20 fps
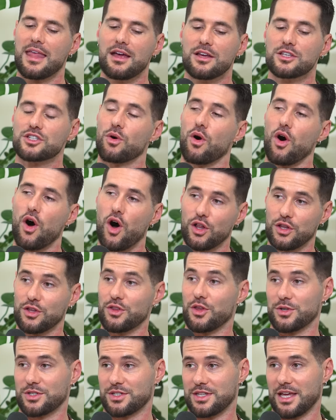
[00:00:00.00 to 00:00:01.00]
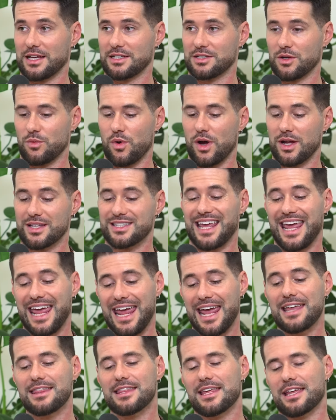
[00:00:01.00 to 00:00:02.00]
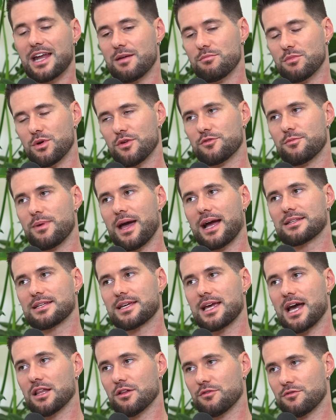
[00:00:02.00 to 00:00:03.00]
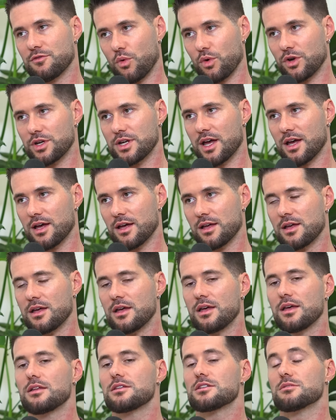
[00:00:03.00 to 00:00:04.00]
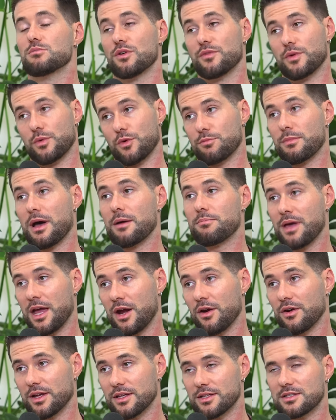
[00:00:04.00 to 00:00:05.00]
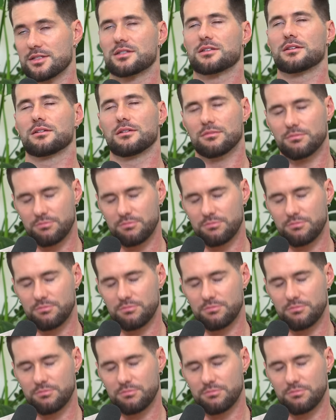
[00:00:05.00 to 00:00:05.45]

Yeah. So all of those things at once. And then I moved back to California to move in with my parents.